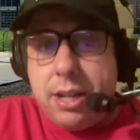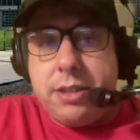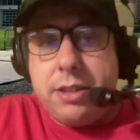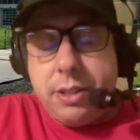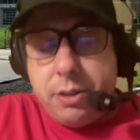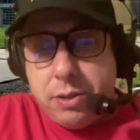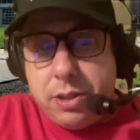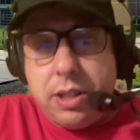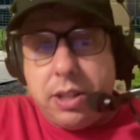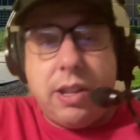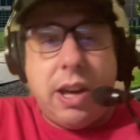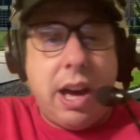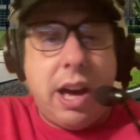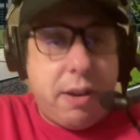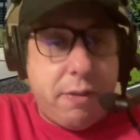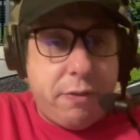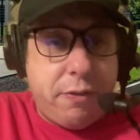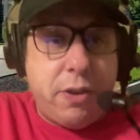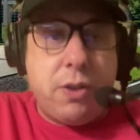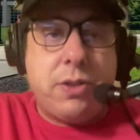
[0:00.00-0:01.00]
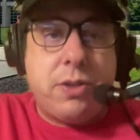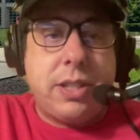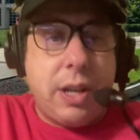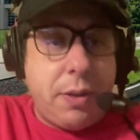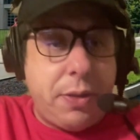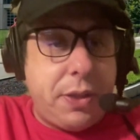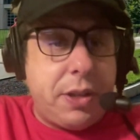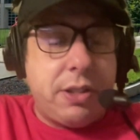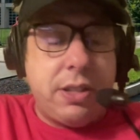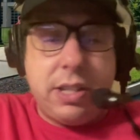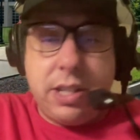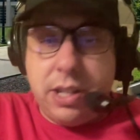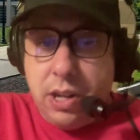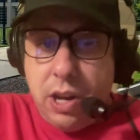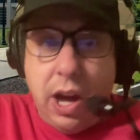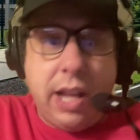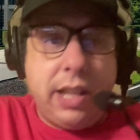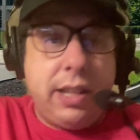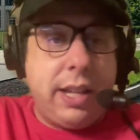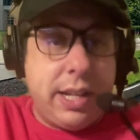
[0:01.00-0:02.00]
there's a lot of folks out there that did
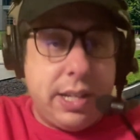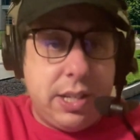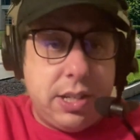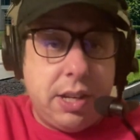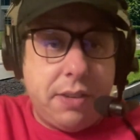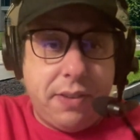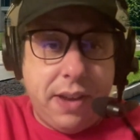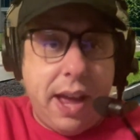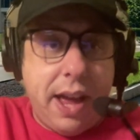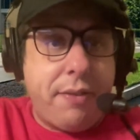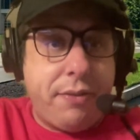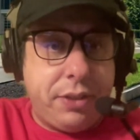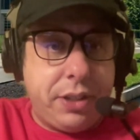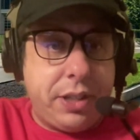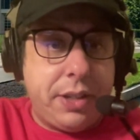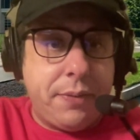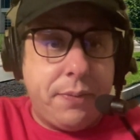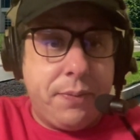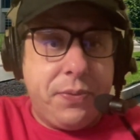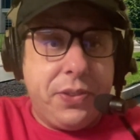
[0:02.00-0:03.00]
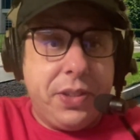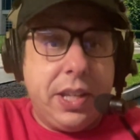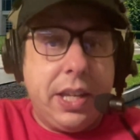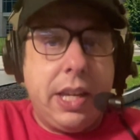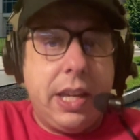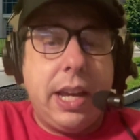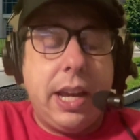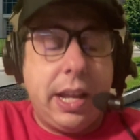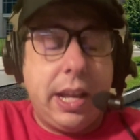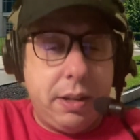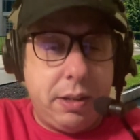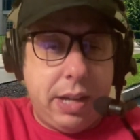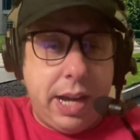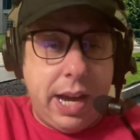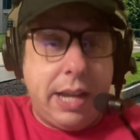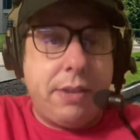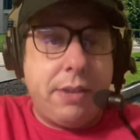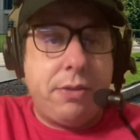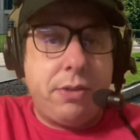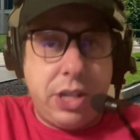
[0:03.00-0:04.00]
not like Jeff Hafley, and it
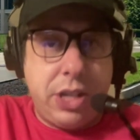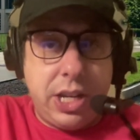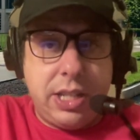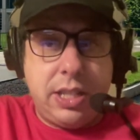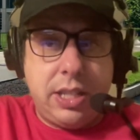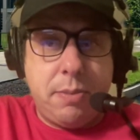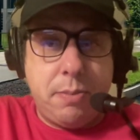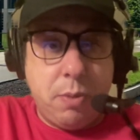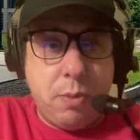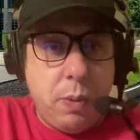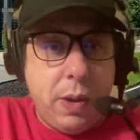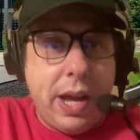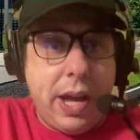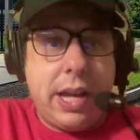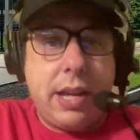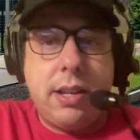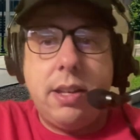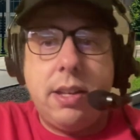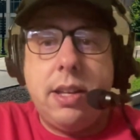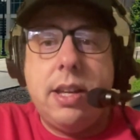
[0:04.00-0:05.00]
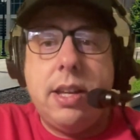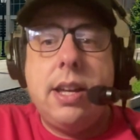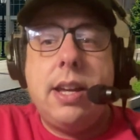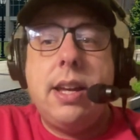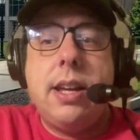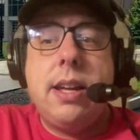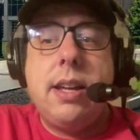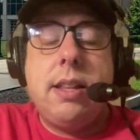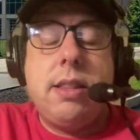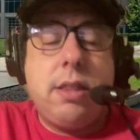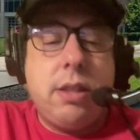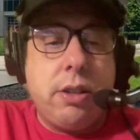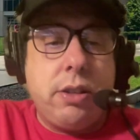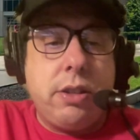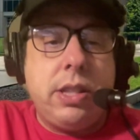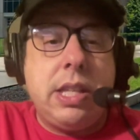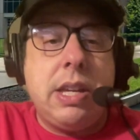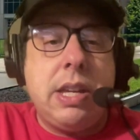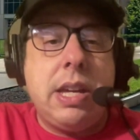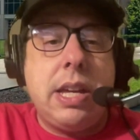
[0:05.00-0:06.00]
kind of chased them away.
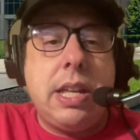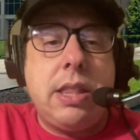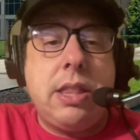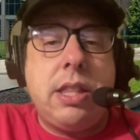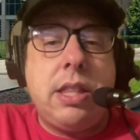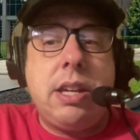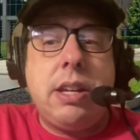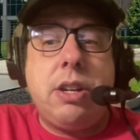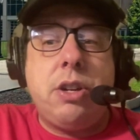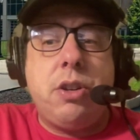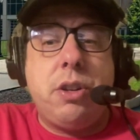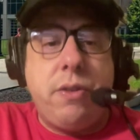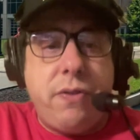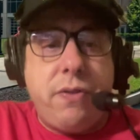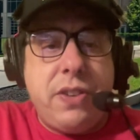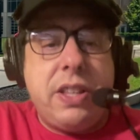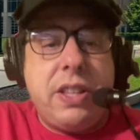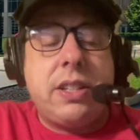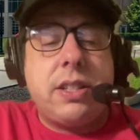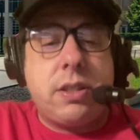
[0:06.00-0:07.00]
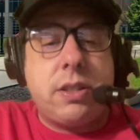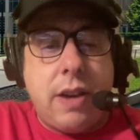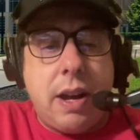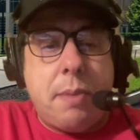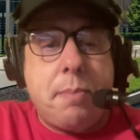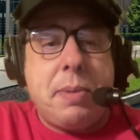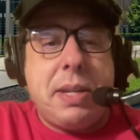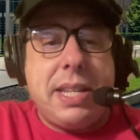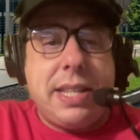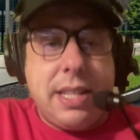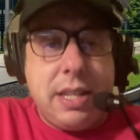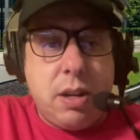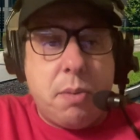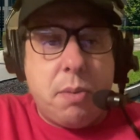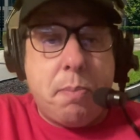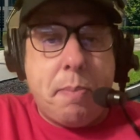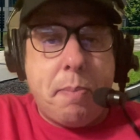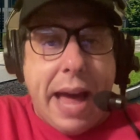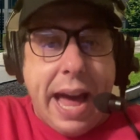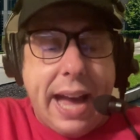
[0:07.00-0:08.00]
The good feelings around BC are
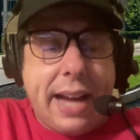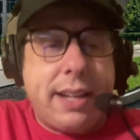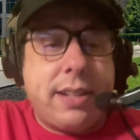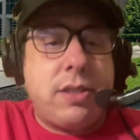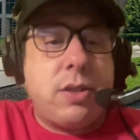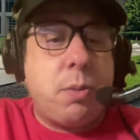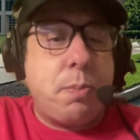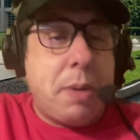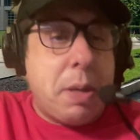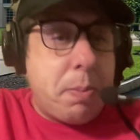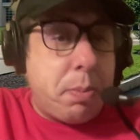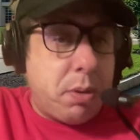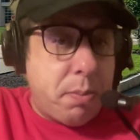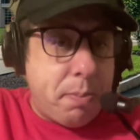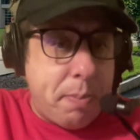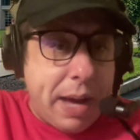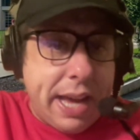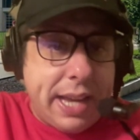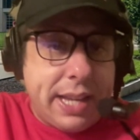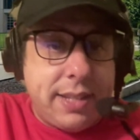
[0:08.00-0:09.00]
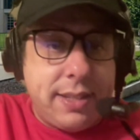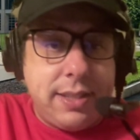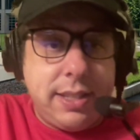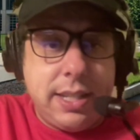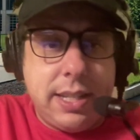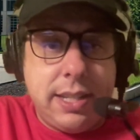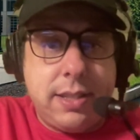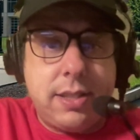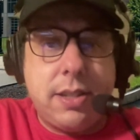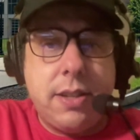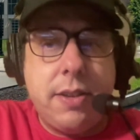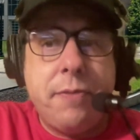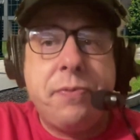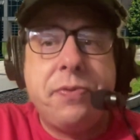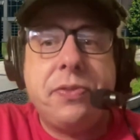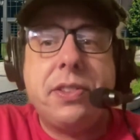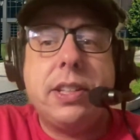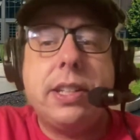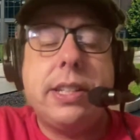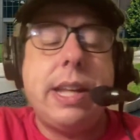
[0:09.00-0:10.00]
back, so people are buying seats.
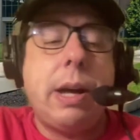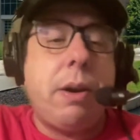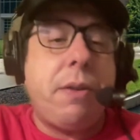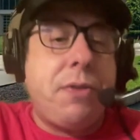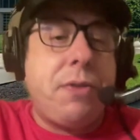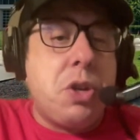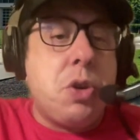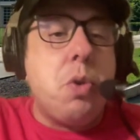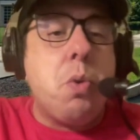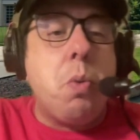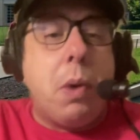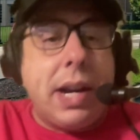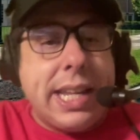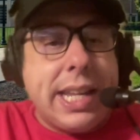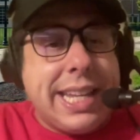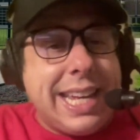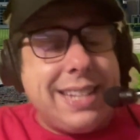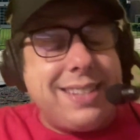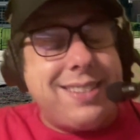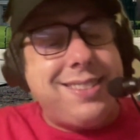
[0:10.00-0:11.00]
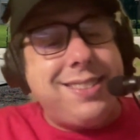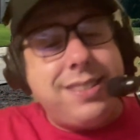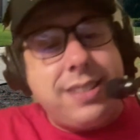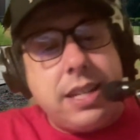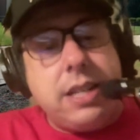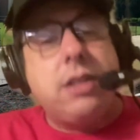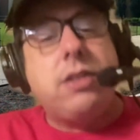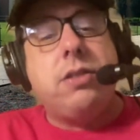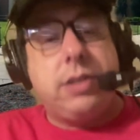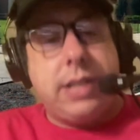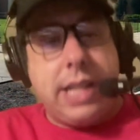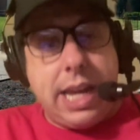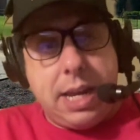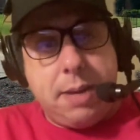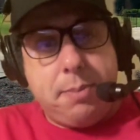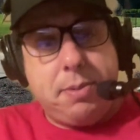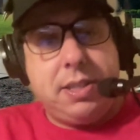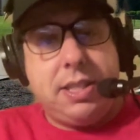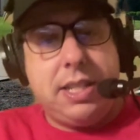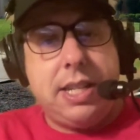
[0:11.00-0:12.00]
Now, if you want to get single
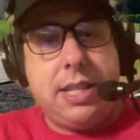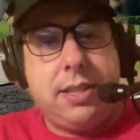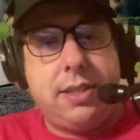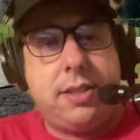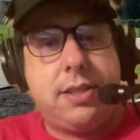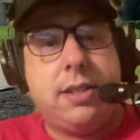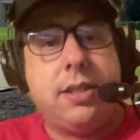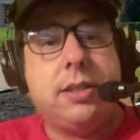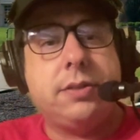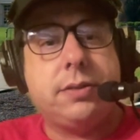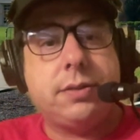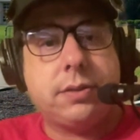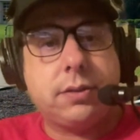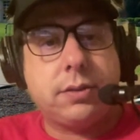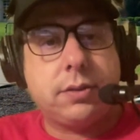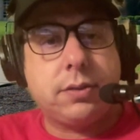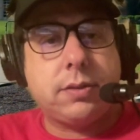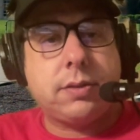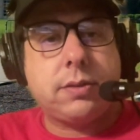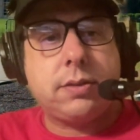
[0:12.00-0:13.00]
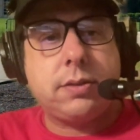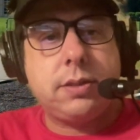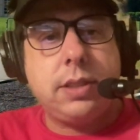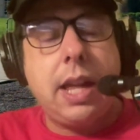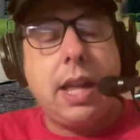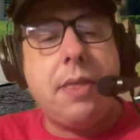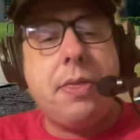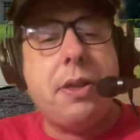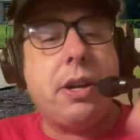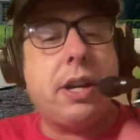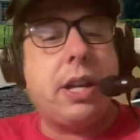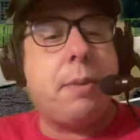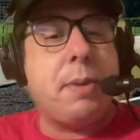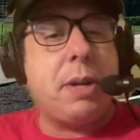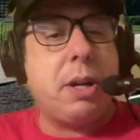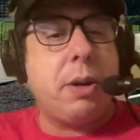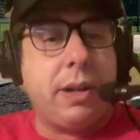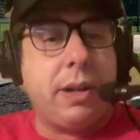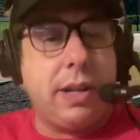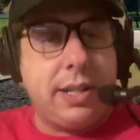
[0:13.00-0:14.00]
game seats, They're going to be
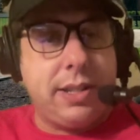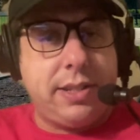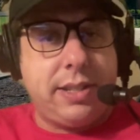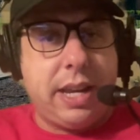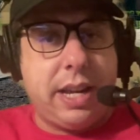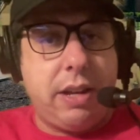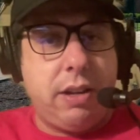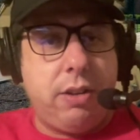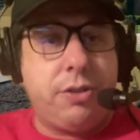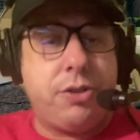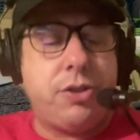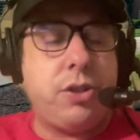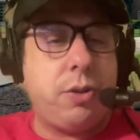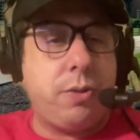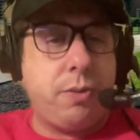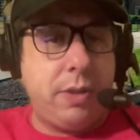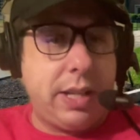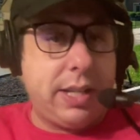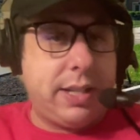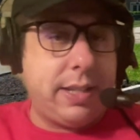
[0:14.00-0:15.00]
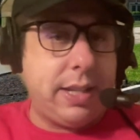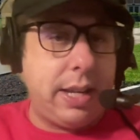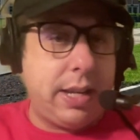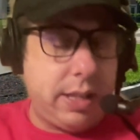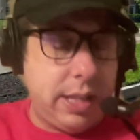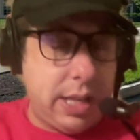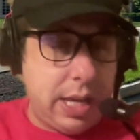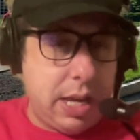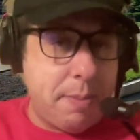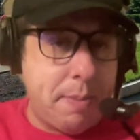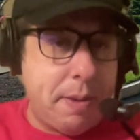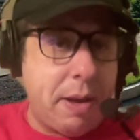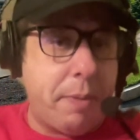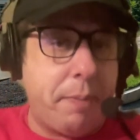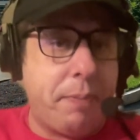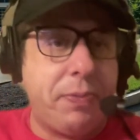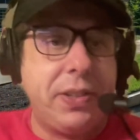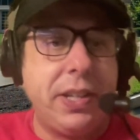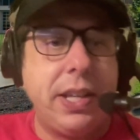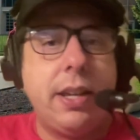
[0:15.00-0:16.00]
on sale soon, they said in the email.
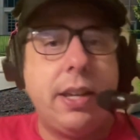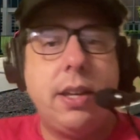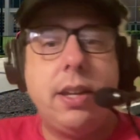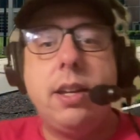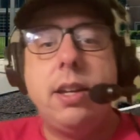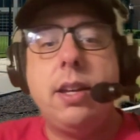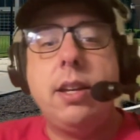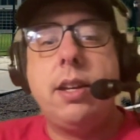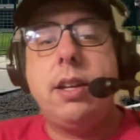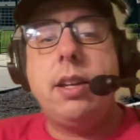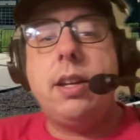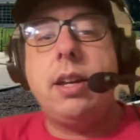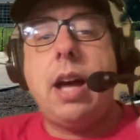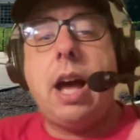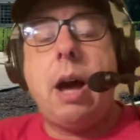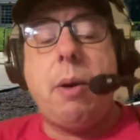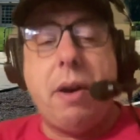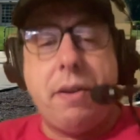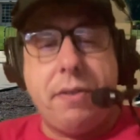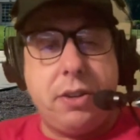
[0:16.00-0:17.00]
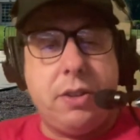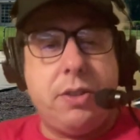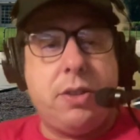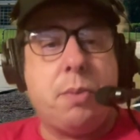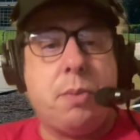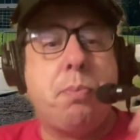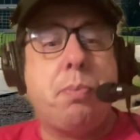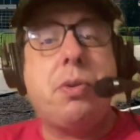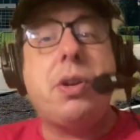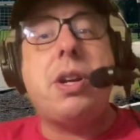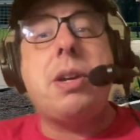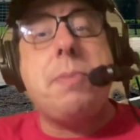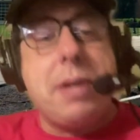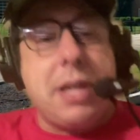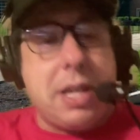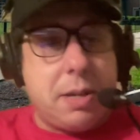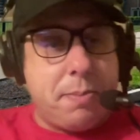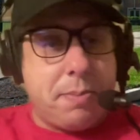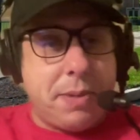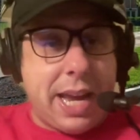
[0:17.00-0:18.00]
However, the
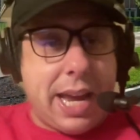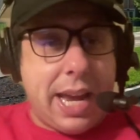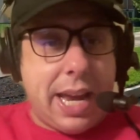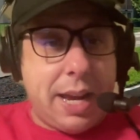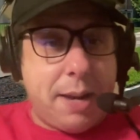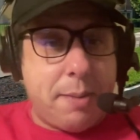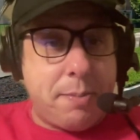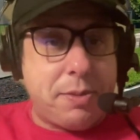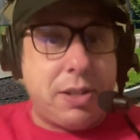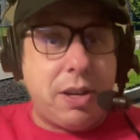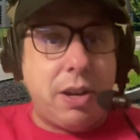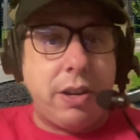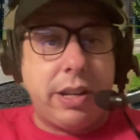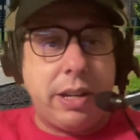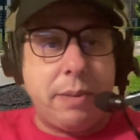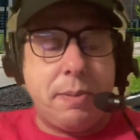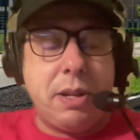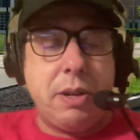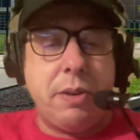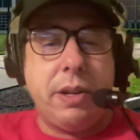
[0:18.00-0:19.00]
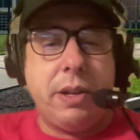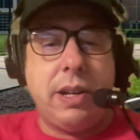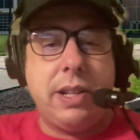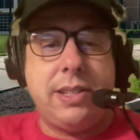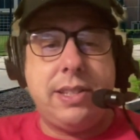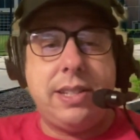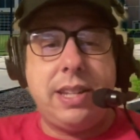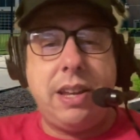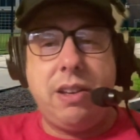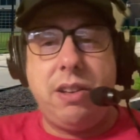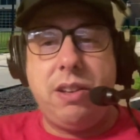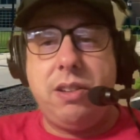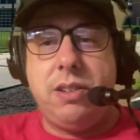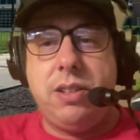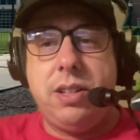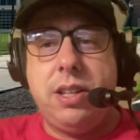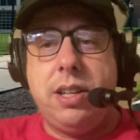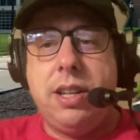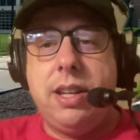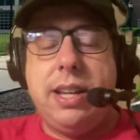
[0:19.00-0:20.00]
premium games are going to be going on sale.
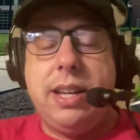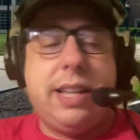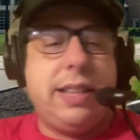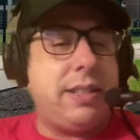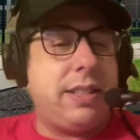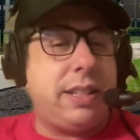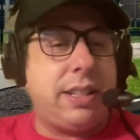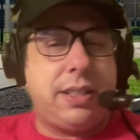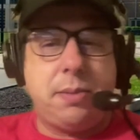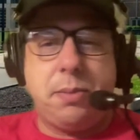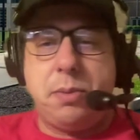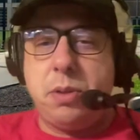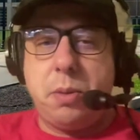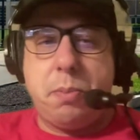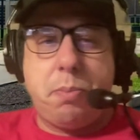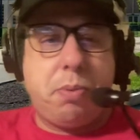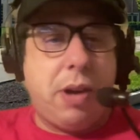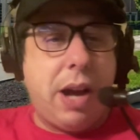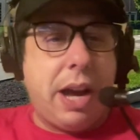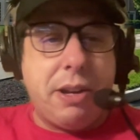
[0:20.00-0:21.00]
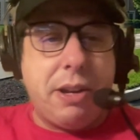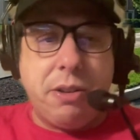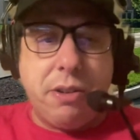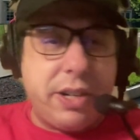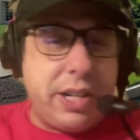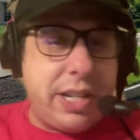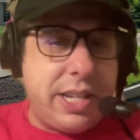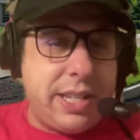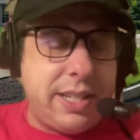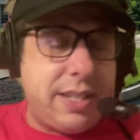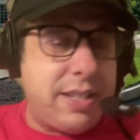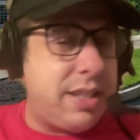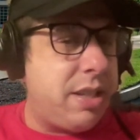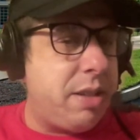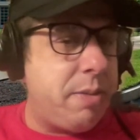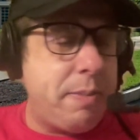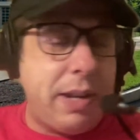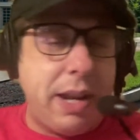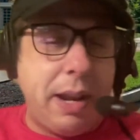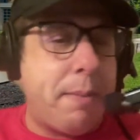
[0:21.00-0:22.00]
There's like some sort of priority
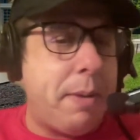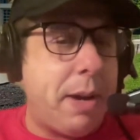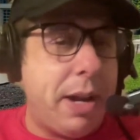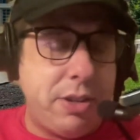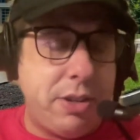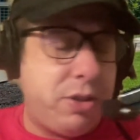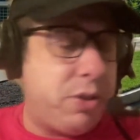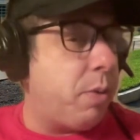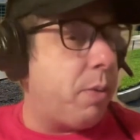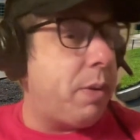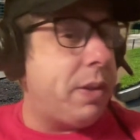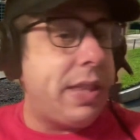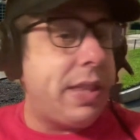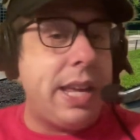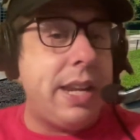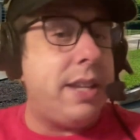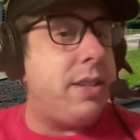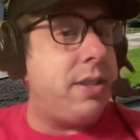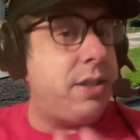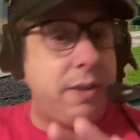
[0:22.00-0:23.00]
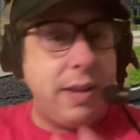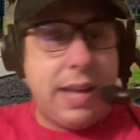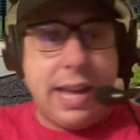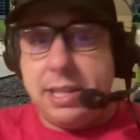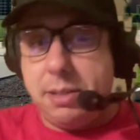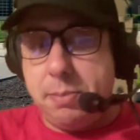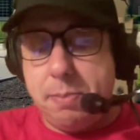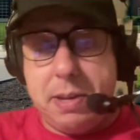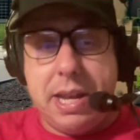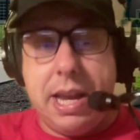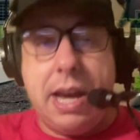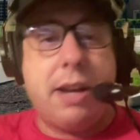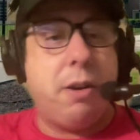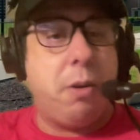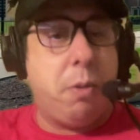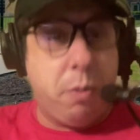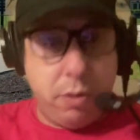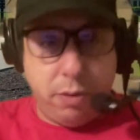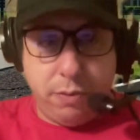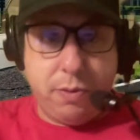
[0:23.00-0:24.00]
system, and I'm not sure what that is. Don't ask me. I
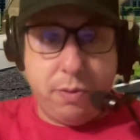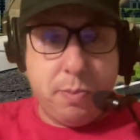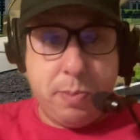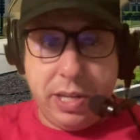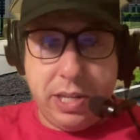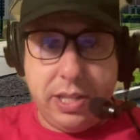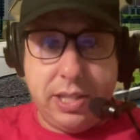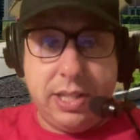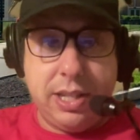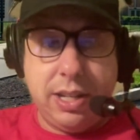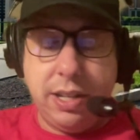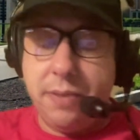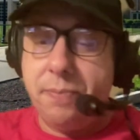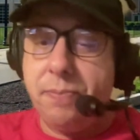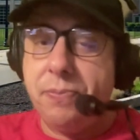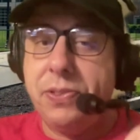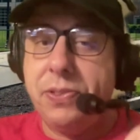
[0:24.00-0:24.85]
don't work for BC.